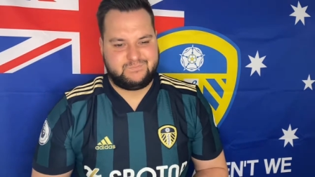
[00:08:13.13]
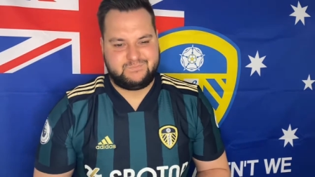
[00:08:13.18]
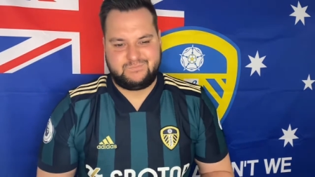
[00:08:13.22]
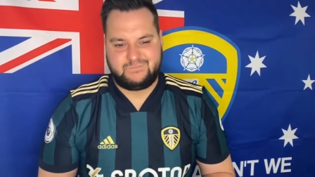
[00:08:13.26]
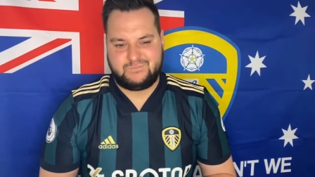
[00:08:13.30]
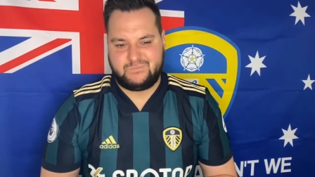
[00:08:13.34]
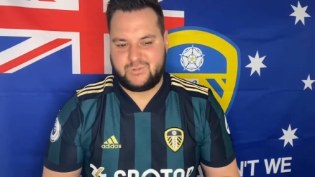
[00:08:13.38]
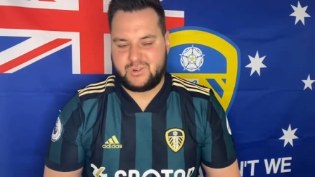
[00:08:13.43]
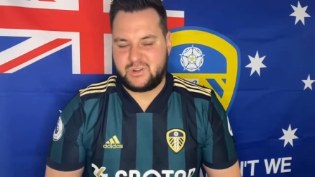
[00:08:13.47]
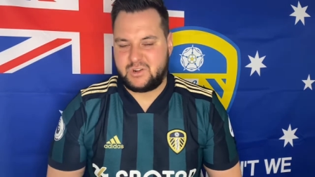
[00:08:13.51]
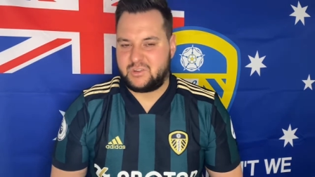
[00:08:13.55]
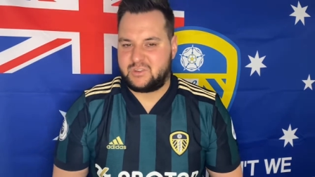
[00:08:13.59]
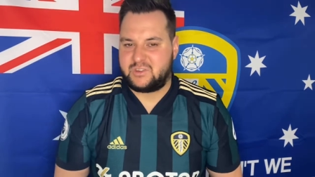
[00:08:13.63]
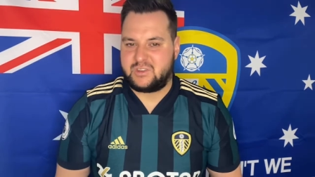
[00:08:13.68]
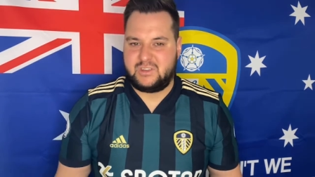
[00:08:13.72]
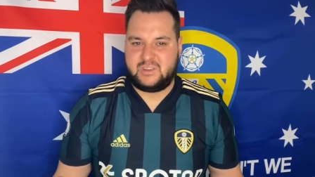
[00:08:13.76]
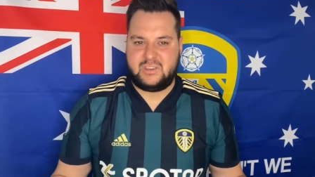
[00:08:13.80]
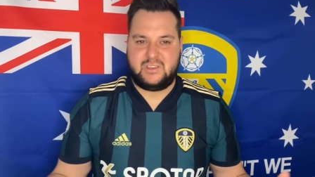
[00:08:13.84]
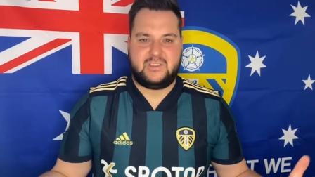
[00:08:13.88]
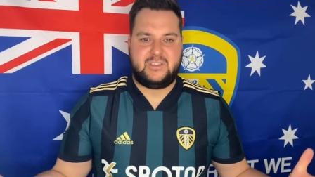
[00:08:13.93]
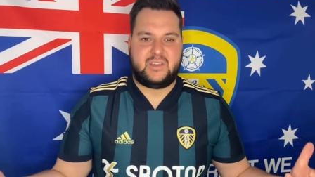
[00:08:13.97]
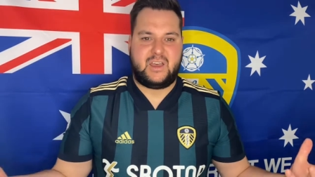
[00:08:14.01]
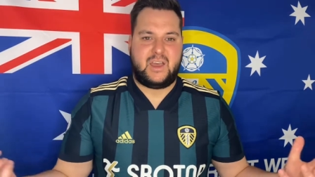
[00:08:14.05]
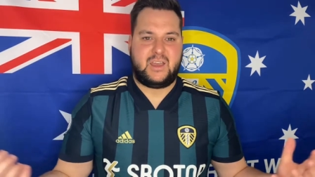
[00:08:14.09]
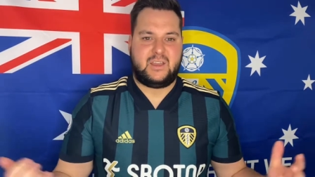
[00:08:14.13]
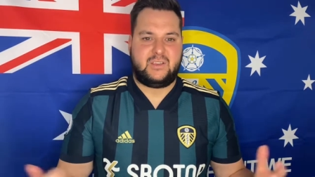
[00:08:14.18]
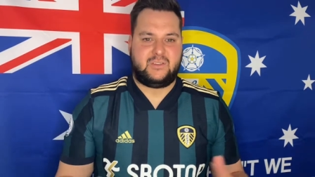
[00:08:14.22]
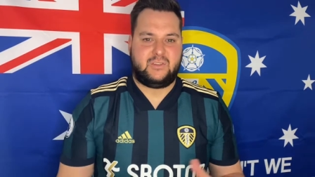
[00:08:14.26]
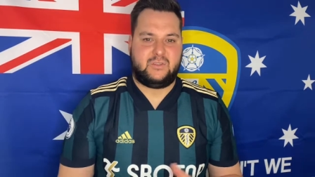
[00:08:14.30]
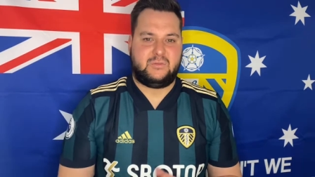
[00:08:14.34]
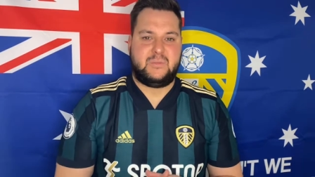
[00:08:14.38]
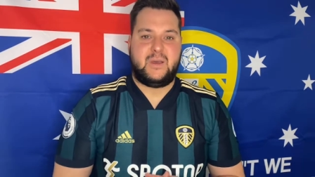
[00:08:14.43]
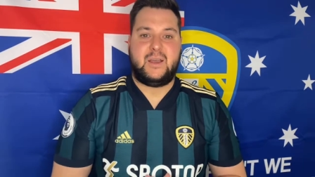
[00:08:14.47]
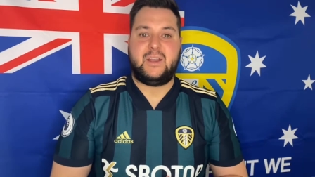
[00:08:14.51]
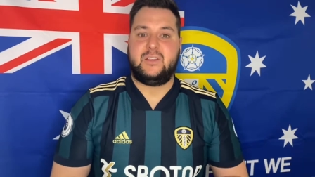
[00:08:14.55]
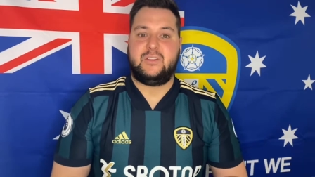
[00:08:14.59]
What else can you say? It's
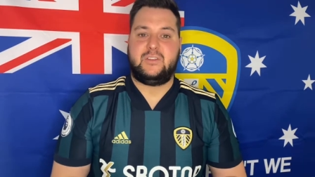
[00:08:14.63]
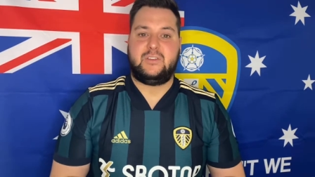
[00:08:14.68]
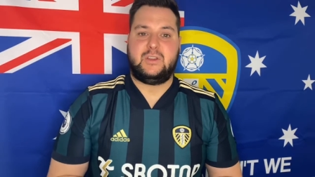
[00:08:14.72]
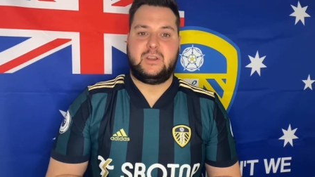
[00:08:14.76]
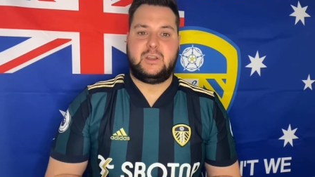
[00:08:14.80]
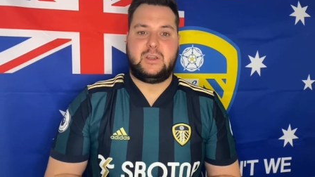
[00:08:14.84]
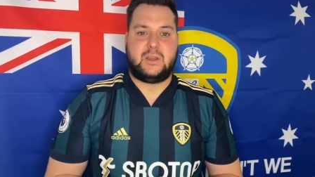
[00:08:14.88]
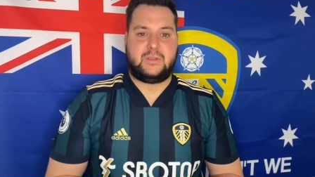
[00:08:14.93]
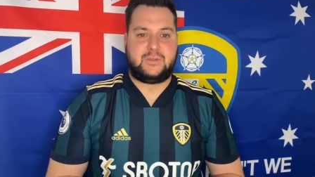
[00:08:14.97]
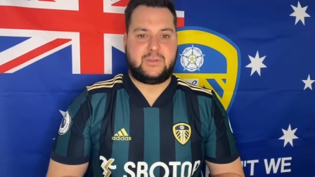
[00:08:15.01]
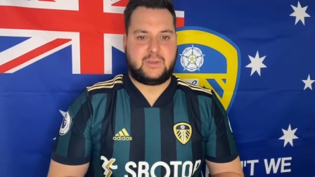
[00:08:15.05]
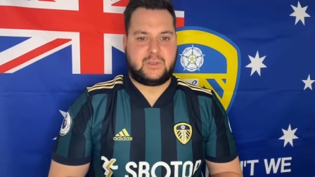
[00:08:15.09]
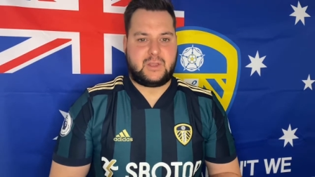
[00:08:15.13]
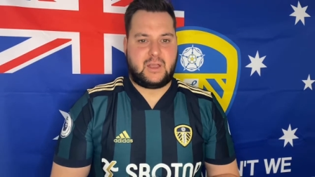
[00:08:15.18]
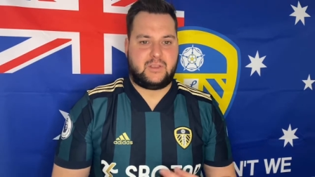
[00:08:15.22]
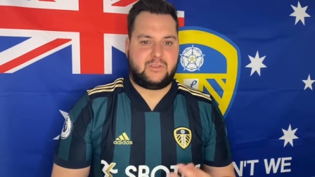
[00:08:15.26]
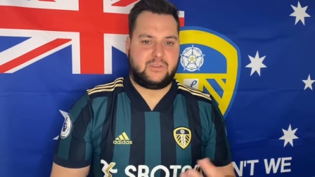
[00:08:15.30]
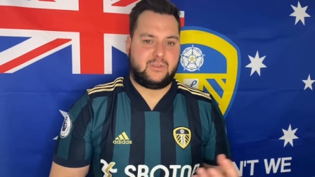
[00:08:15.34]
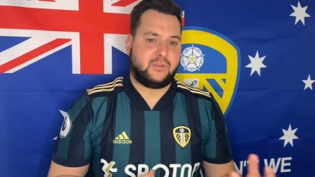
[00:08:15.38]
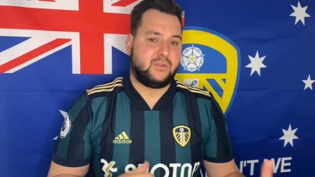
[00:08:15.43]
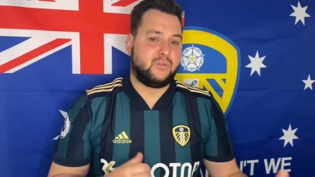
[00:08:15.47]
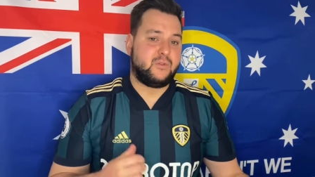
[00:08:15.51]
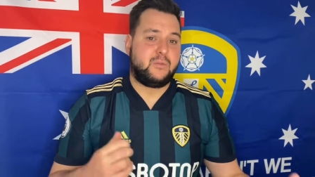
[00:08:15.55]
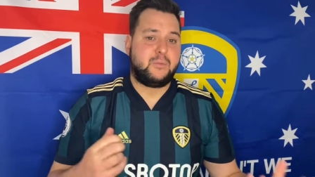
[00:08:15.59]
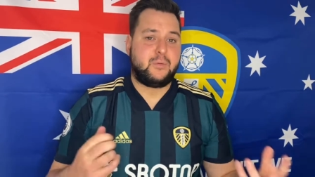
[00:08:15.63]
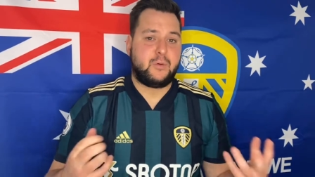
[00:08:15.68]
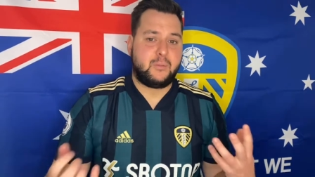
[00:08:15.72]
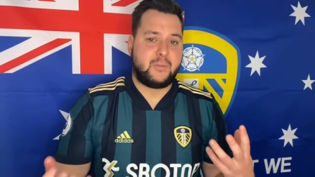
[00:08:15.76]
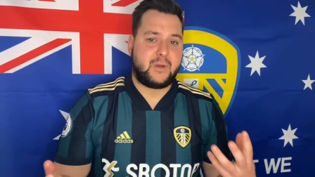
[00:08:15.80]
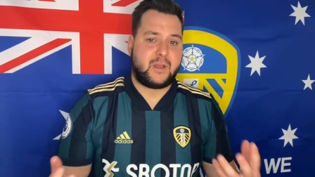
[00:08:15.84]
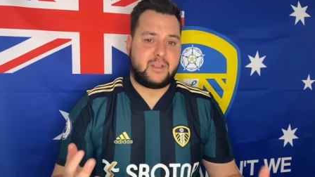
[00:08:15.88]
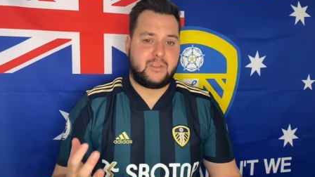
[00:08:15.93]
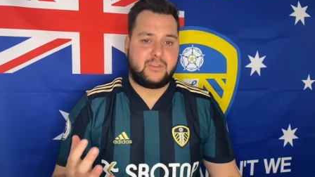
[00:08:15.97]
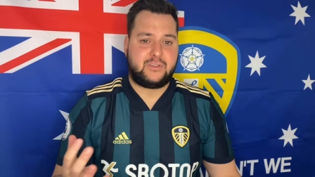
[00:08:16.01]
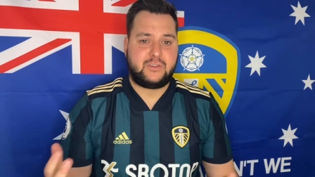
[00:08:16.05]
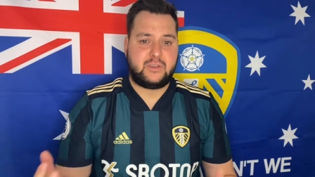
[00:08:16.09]
just Man City. I think that's a Liverpool
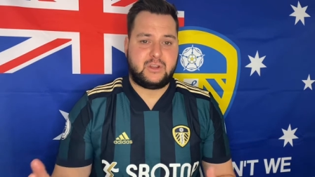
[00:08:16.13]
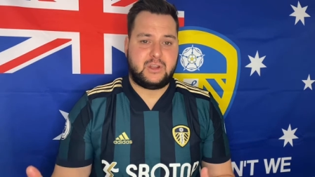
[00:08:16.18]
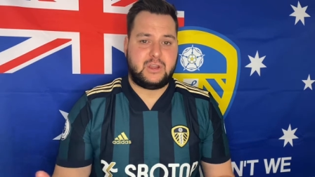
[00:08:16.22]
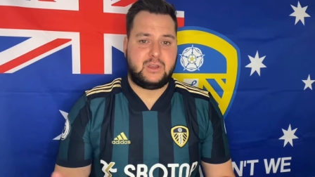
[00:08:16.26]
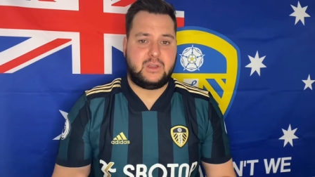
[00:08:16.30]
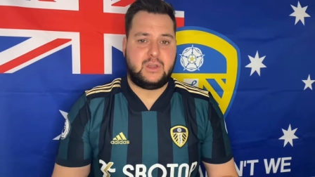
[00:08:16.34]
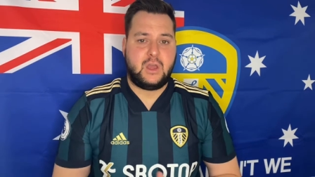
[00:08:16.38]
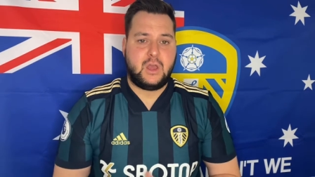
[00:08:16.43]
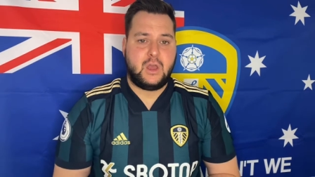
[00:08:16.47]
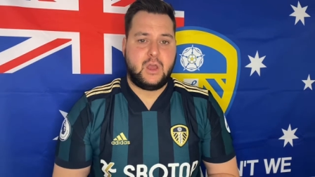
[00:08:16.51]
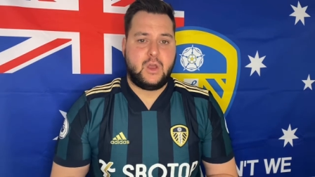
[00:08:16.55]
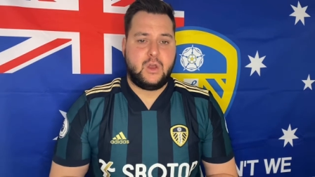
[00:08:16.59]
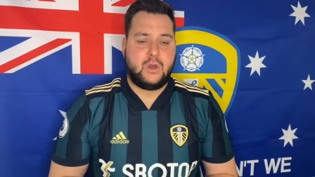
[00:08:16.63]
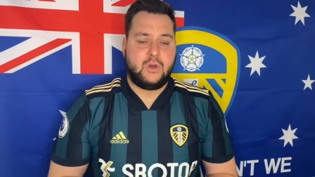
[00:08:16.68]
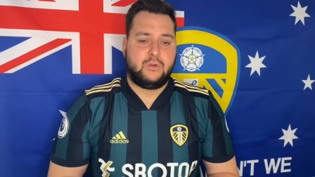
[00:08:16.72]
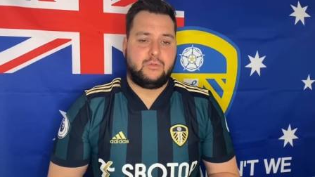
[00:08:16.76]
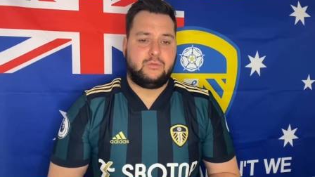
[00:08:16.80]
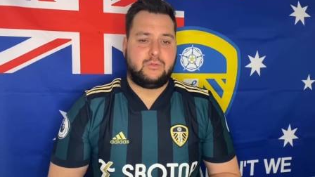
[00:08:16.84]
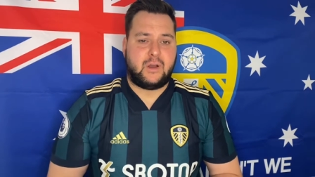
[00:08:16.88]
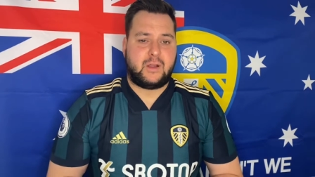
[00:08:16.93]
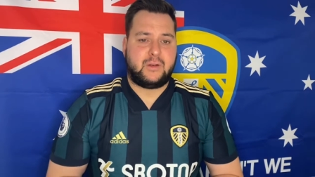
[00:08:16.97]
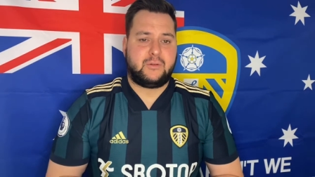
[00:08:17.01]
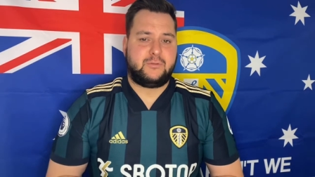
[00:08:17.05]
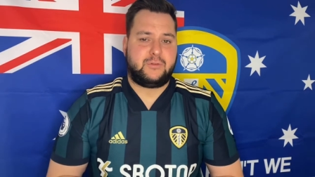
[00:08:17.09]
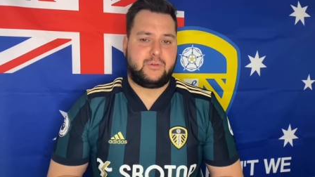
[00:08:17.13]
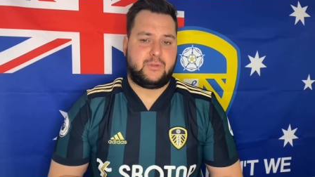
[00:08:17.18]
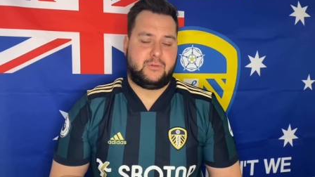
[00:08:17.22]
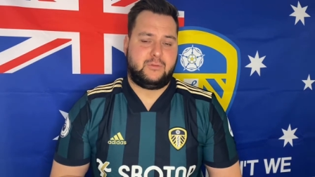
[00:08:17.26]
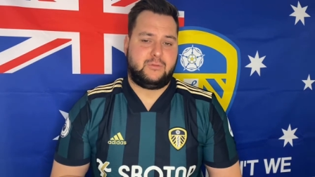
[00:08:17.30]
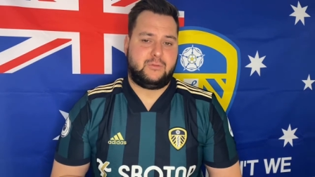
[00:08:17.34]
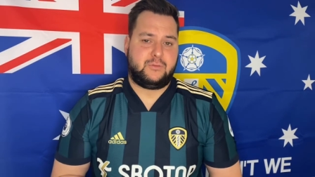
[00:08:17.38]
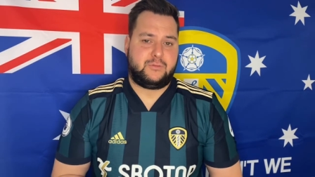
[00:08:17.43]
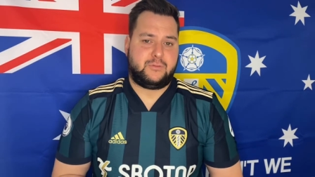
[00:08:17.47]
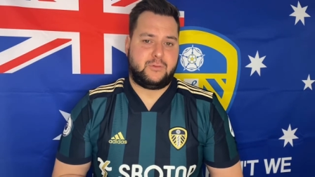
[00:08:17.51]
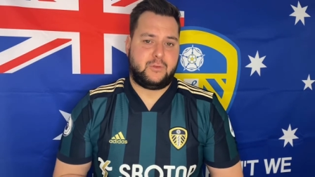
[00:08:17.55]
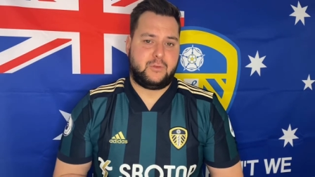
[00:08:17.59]
Man City run for
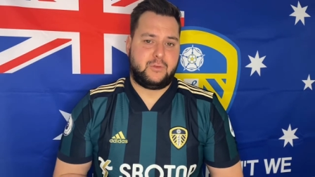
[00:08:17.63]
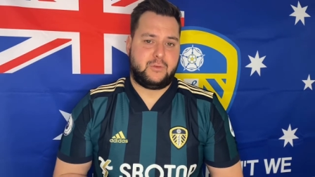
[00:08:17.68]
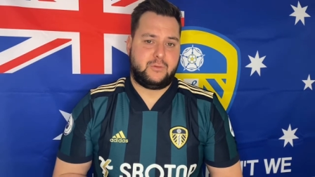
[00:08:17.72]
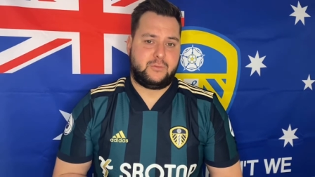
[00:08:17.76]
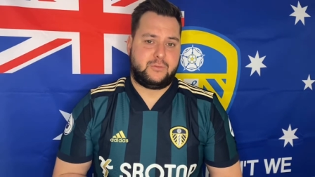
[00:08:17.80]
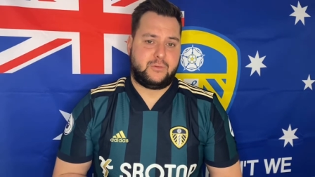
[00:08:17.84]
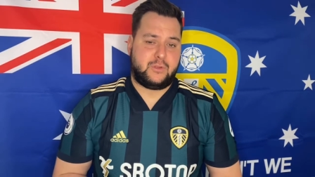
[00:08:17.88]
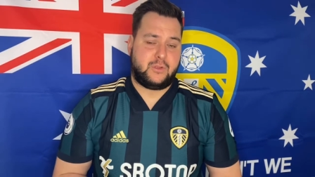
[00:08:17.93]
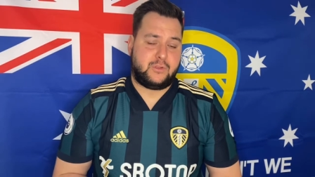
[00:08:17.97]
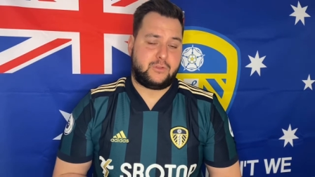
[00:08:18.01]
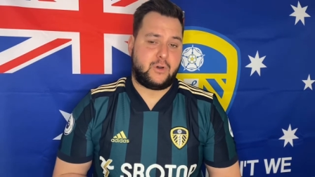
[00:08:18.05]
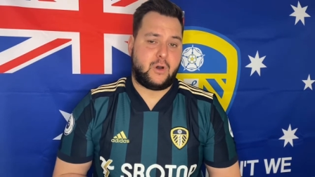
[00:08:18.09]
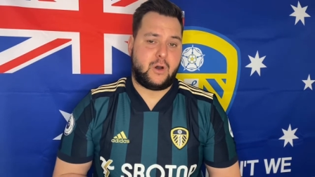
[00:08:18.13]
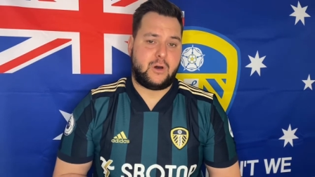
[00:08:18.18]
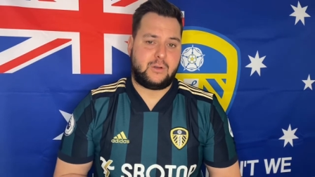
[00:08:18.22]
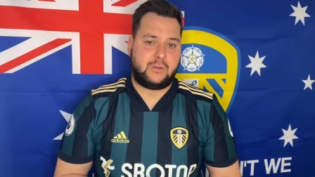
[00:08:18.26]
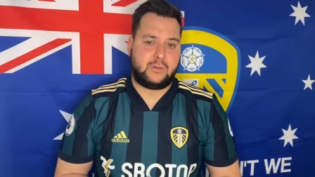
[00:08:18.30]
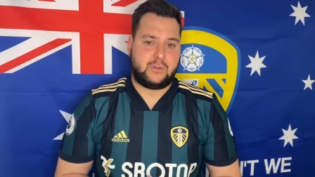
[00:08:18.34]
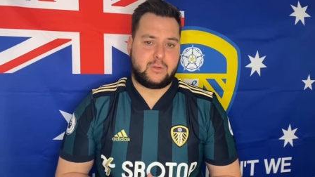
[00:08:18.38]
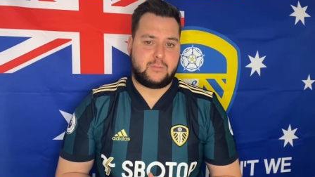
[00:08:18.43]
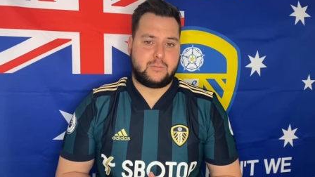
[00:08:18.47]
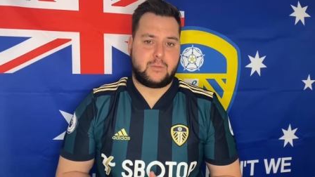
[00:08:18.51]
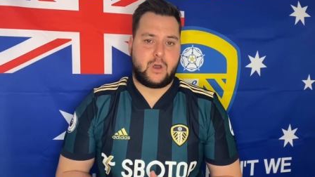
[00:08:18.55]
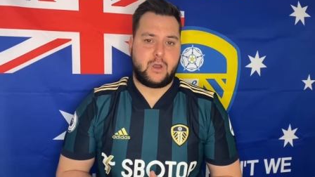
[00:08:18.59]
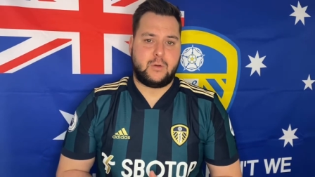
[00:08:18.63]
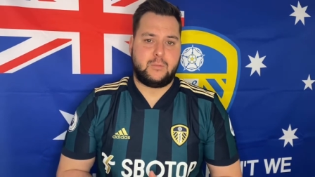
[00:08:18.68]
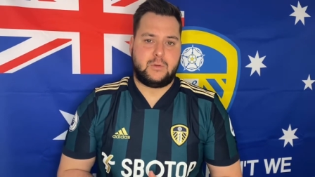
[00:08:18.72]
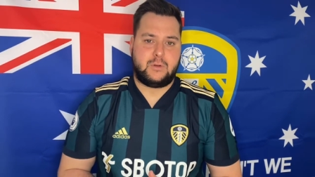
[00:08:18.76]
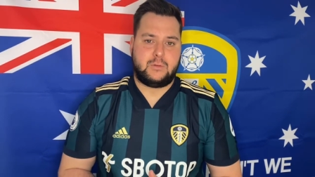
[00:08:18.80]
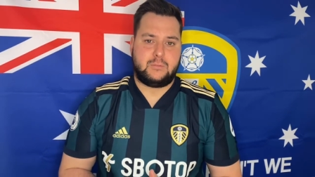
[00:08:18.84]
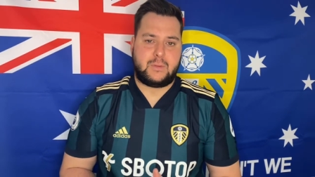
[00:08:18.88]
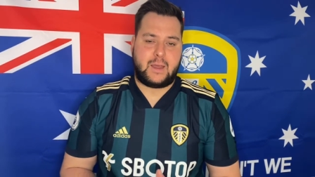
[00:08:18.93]
the title at the moment.